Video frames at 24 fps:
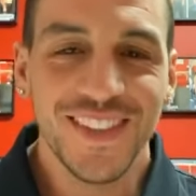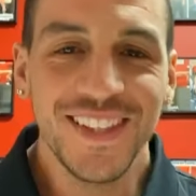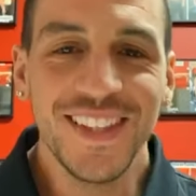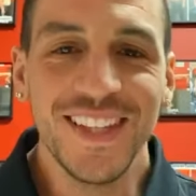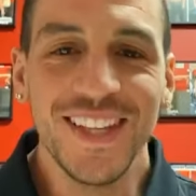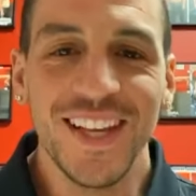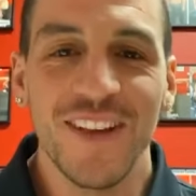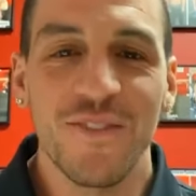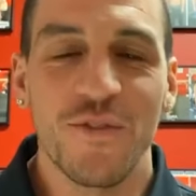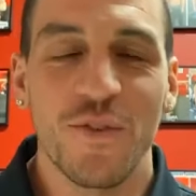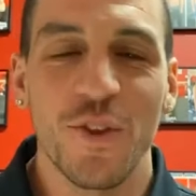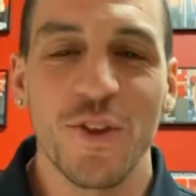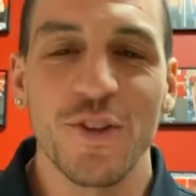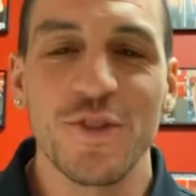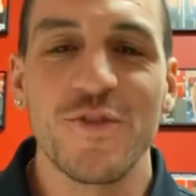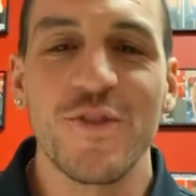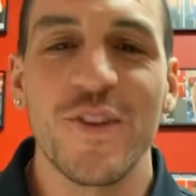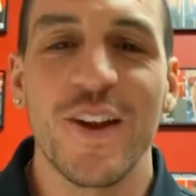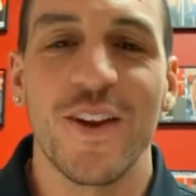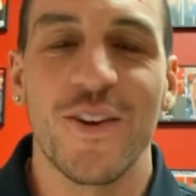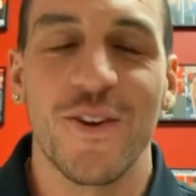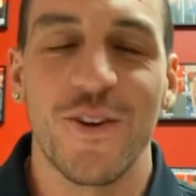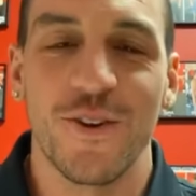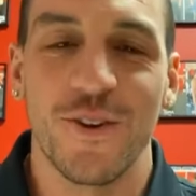For those of you
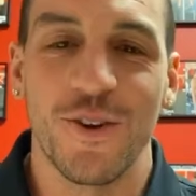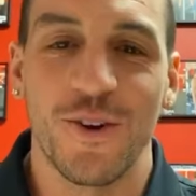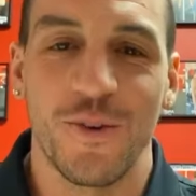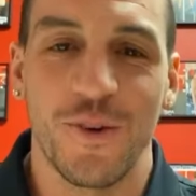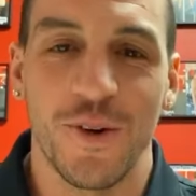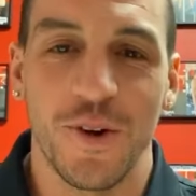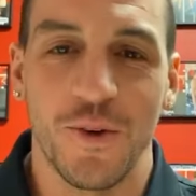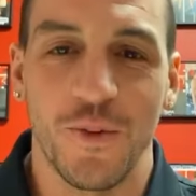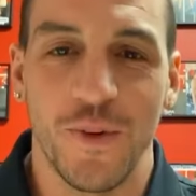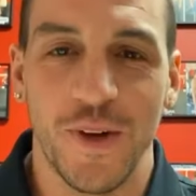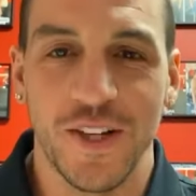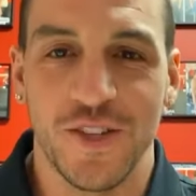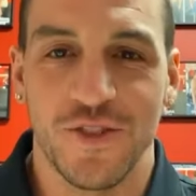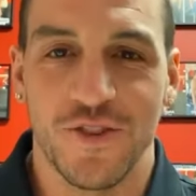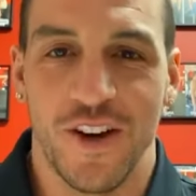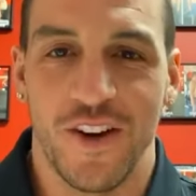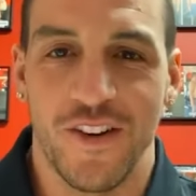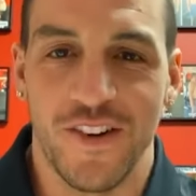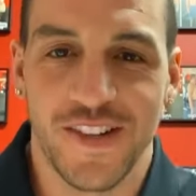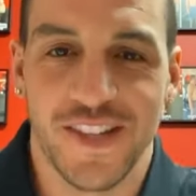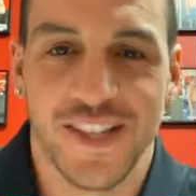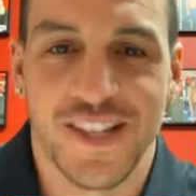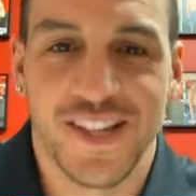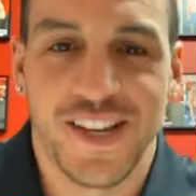that don't know what a waist
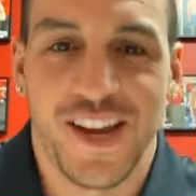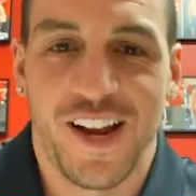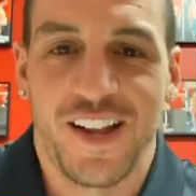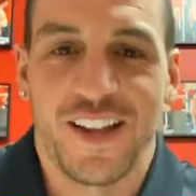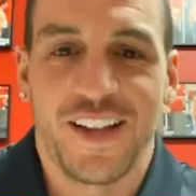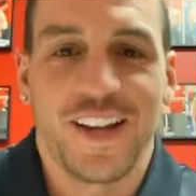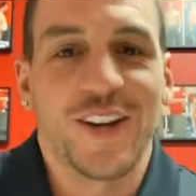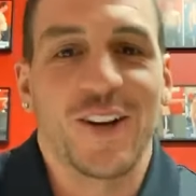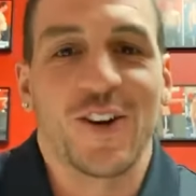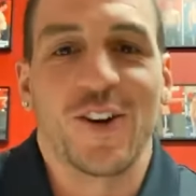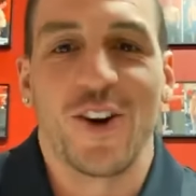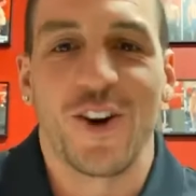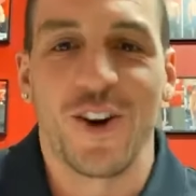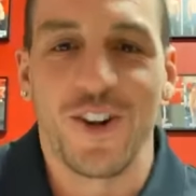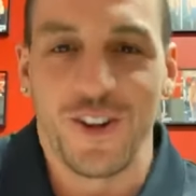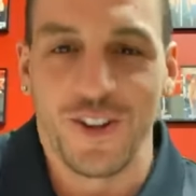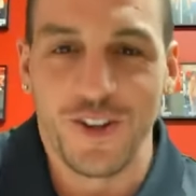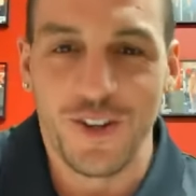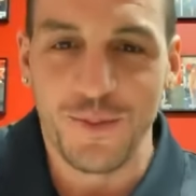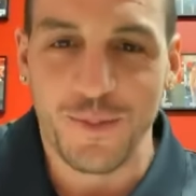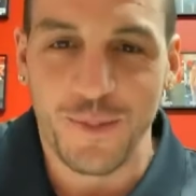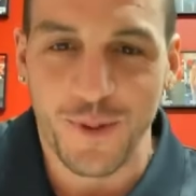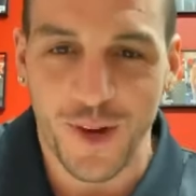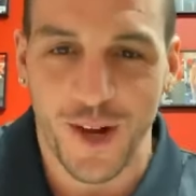trainer is, it's kind of like a girdle.
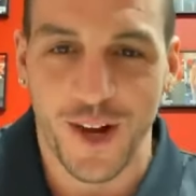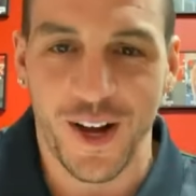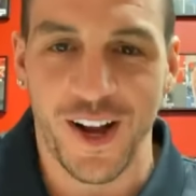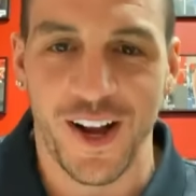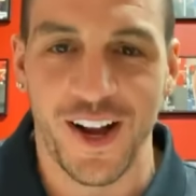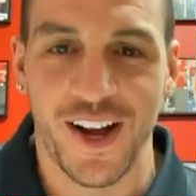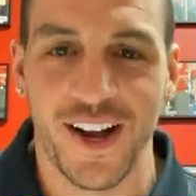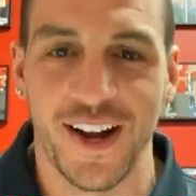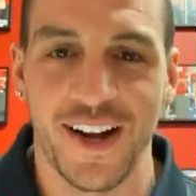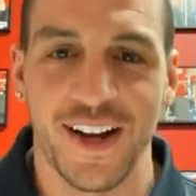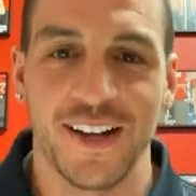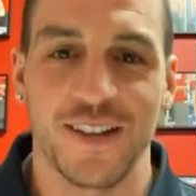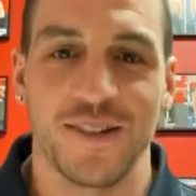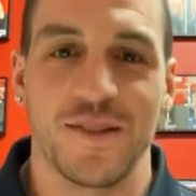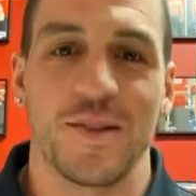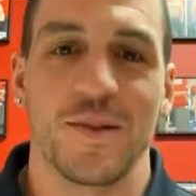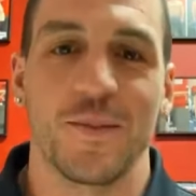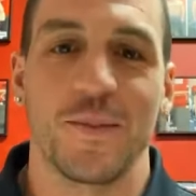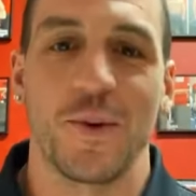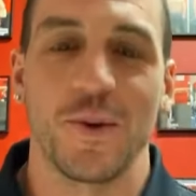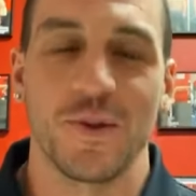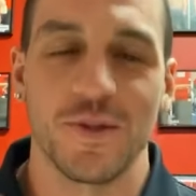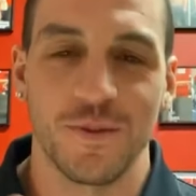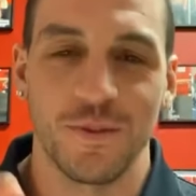You put it on, and
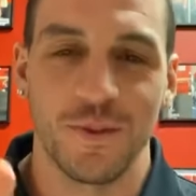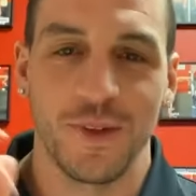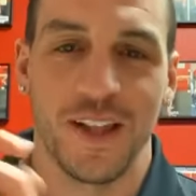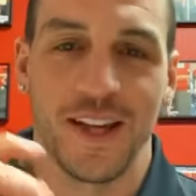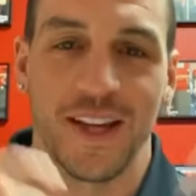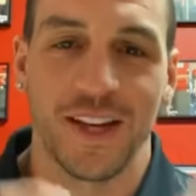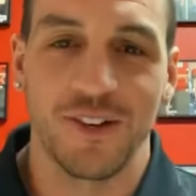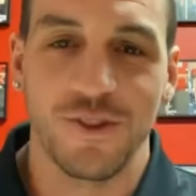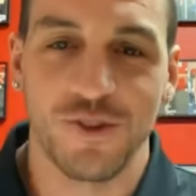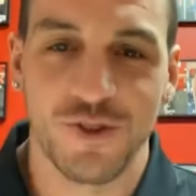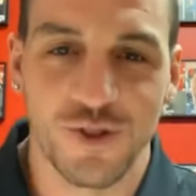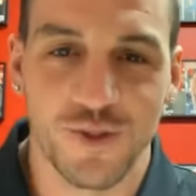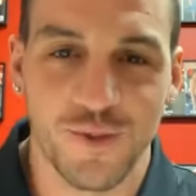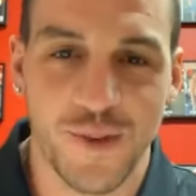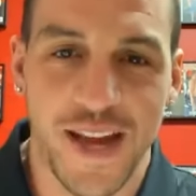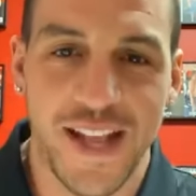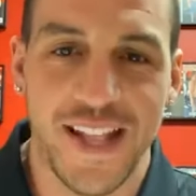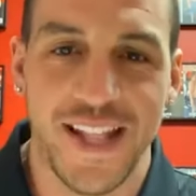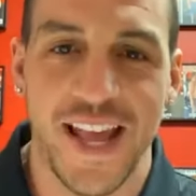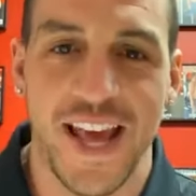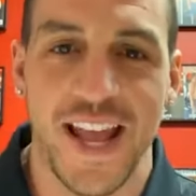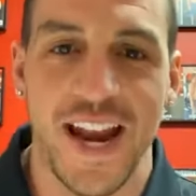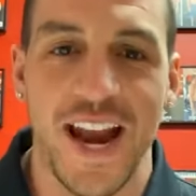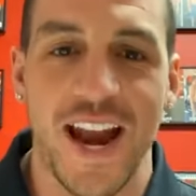supposedly like you sweat
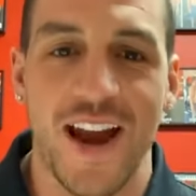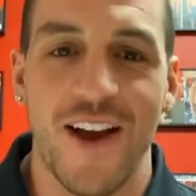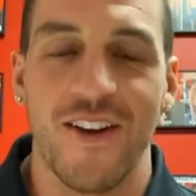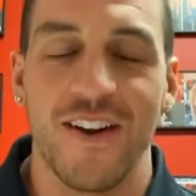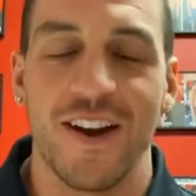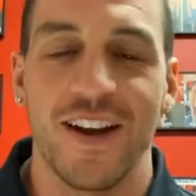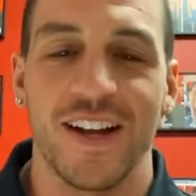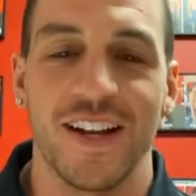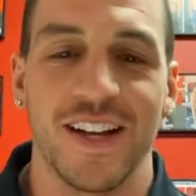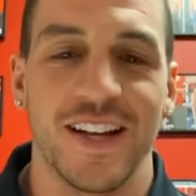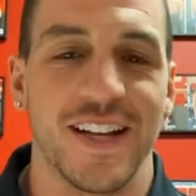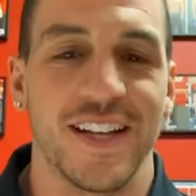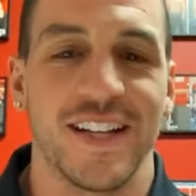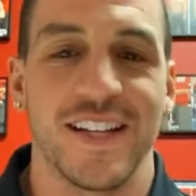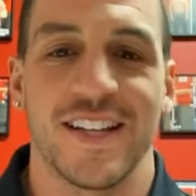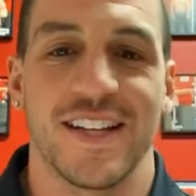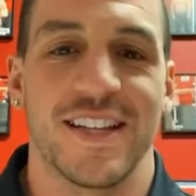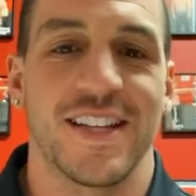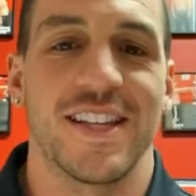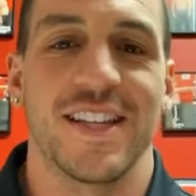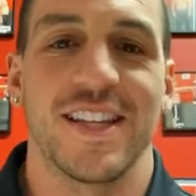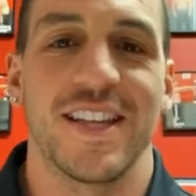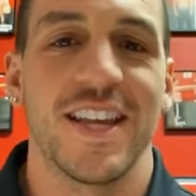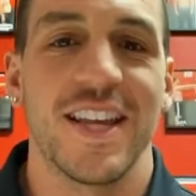in that area, and
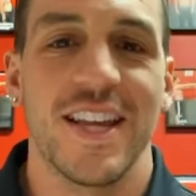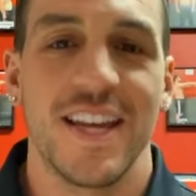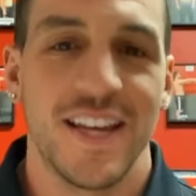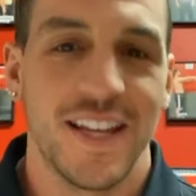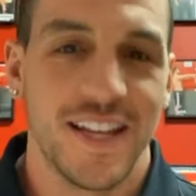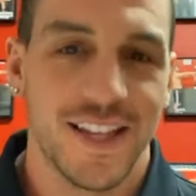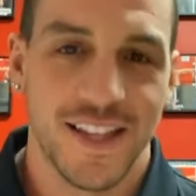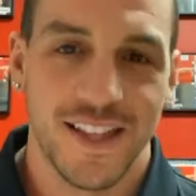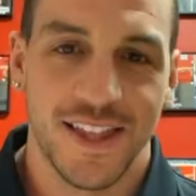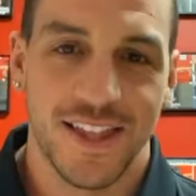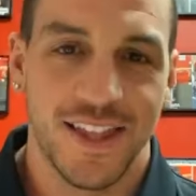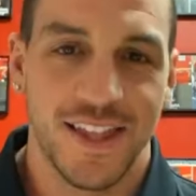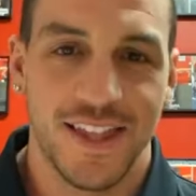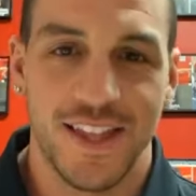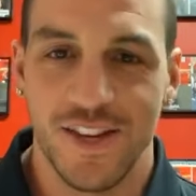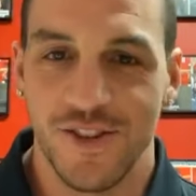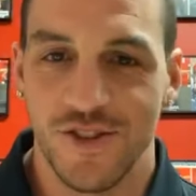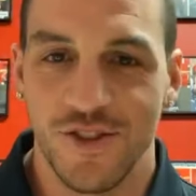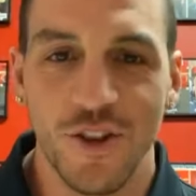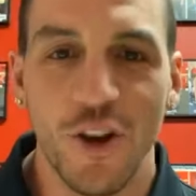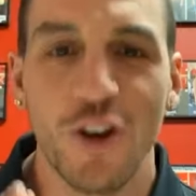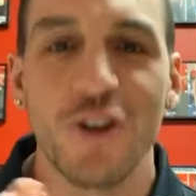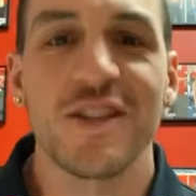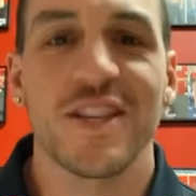then there's
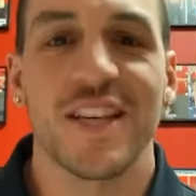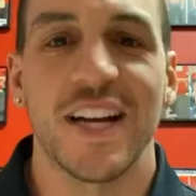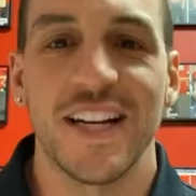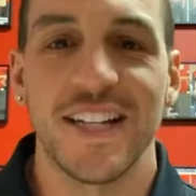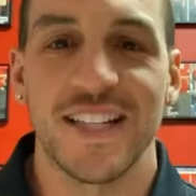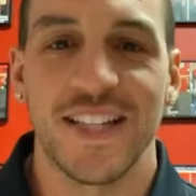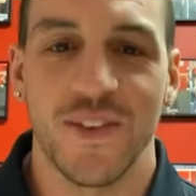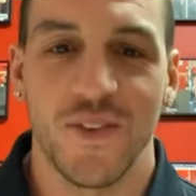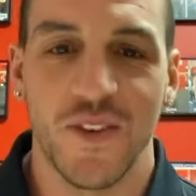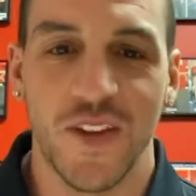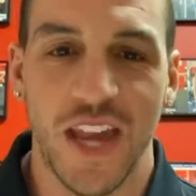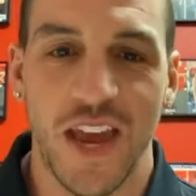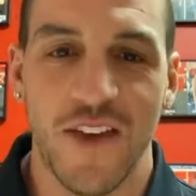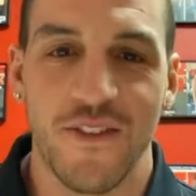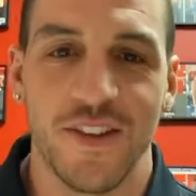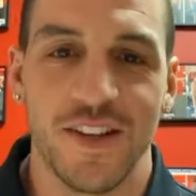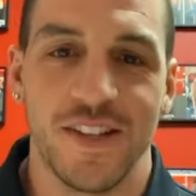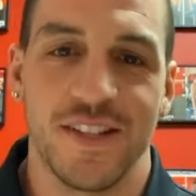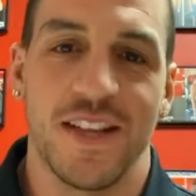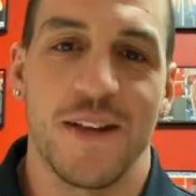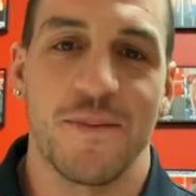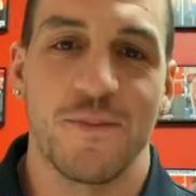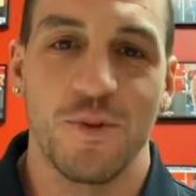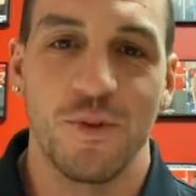no scientific
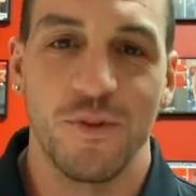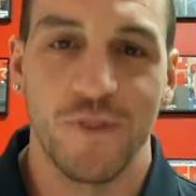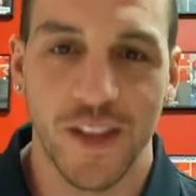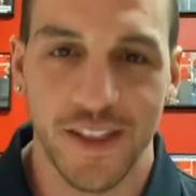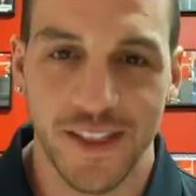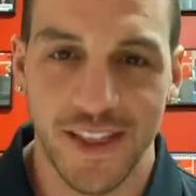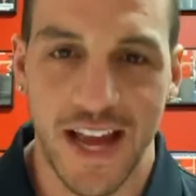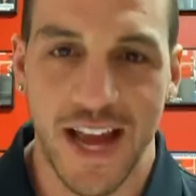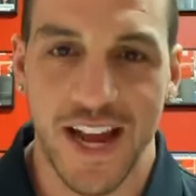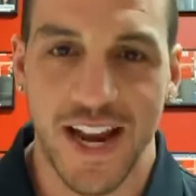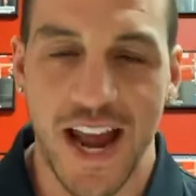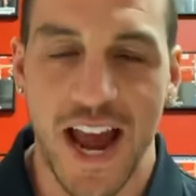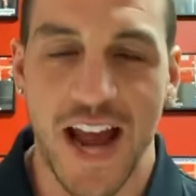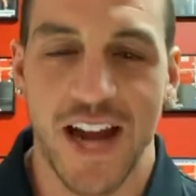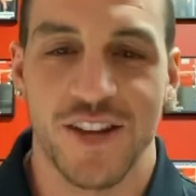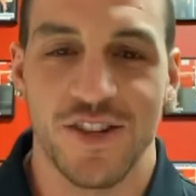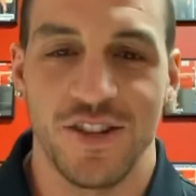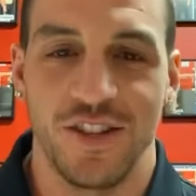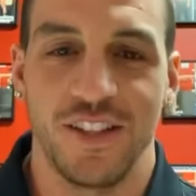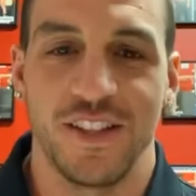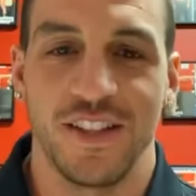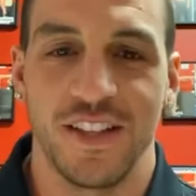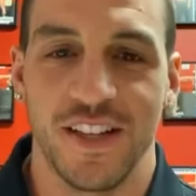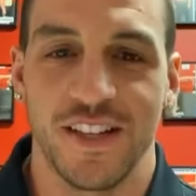evidence that prove that
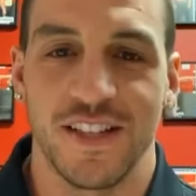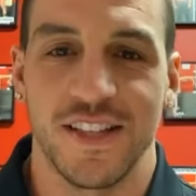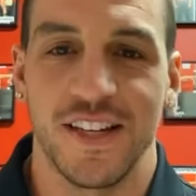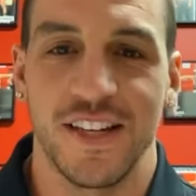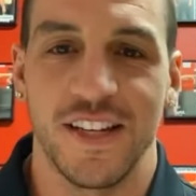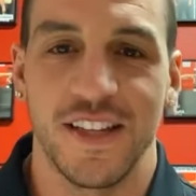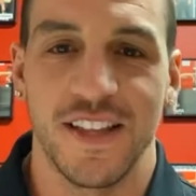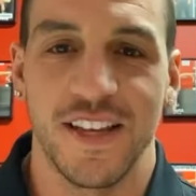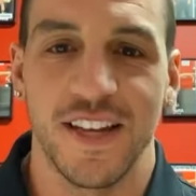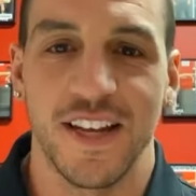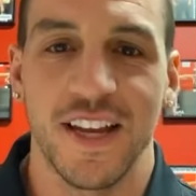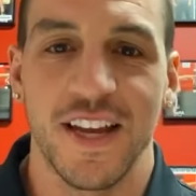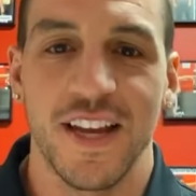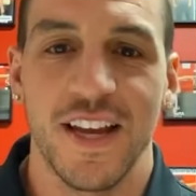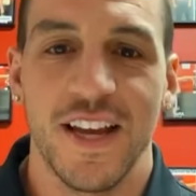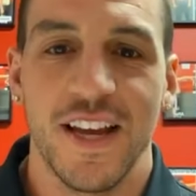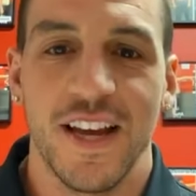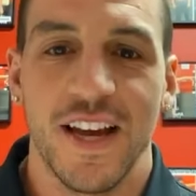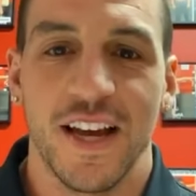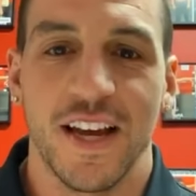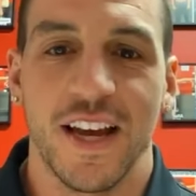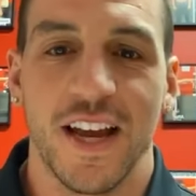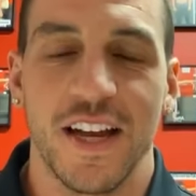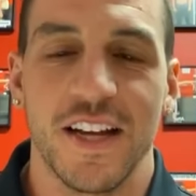actually does anything.
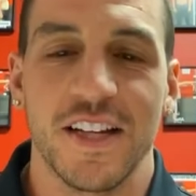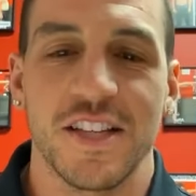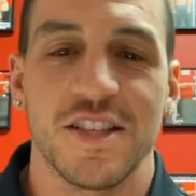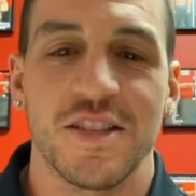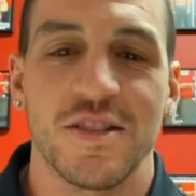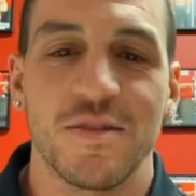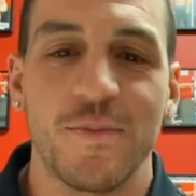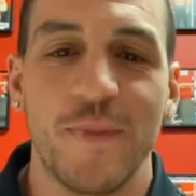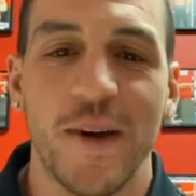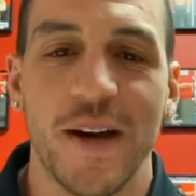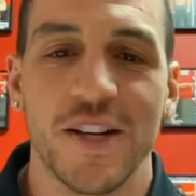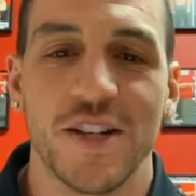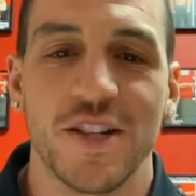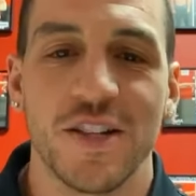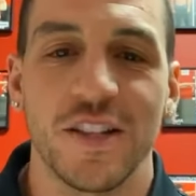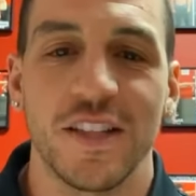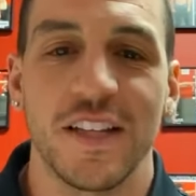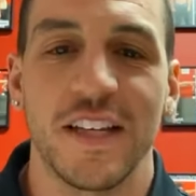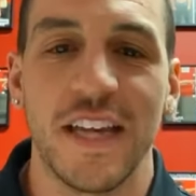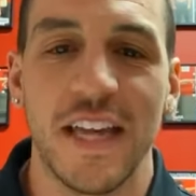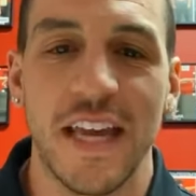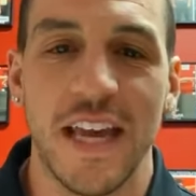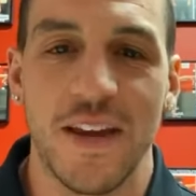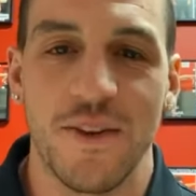Again,
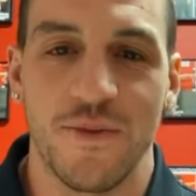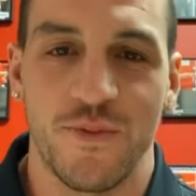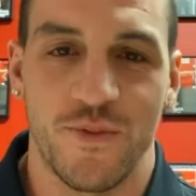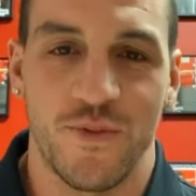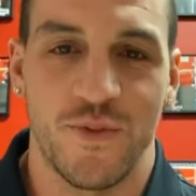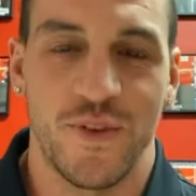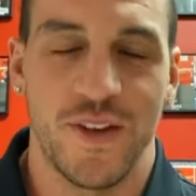especially if